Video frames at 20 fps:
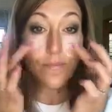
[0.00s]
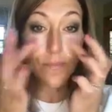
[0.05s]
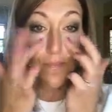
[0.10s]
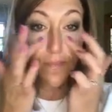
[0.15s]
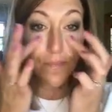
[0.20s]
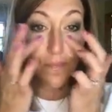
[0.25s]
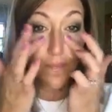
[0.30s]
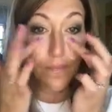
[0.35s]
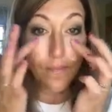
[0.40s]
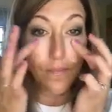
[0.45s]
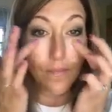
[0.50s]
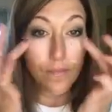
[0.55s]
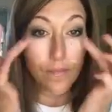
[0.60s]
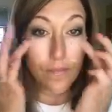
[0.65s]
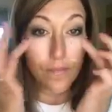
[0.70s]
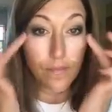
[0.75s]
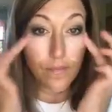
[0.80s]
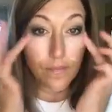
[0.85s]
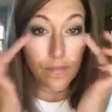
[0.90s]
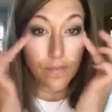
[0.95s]

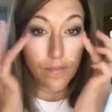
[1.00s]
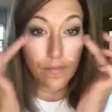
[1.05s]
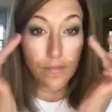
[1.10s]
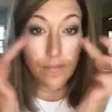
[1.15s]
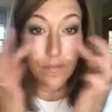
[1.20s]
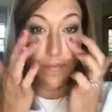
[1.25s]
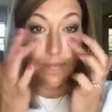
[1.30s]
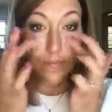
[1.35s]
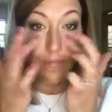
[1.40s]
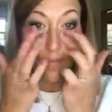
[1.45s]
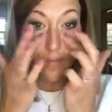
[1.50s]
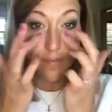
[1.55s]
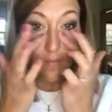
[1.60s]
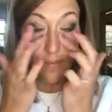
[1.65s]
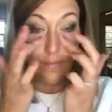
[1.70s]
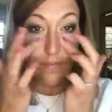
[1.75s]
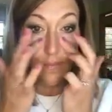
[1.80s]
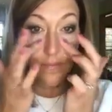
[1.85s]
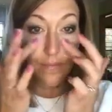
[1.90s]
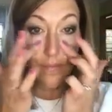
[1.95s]

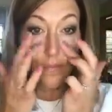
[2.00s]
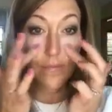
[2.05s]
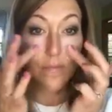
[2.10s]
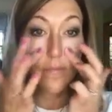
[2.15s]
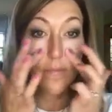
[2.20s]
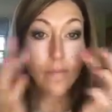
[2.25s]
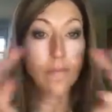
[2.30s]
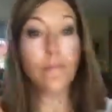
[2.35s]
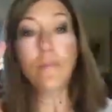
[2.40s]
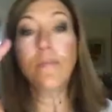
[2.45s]
Nobody speaks.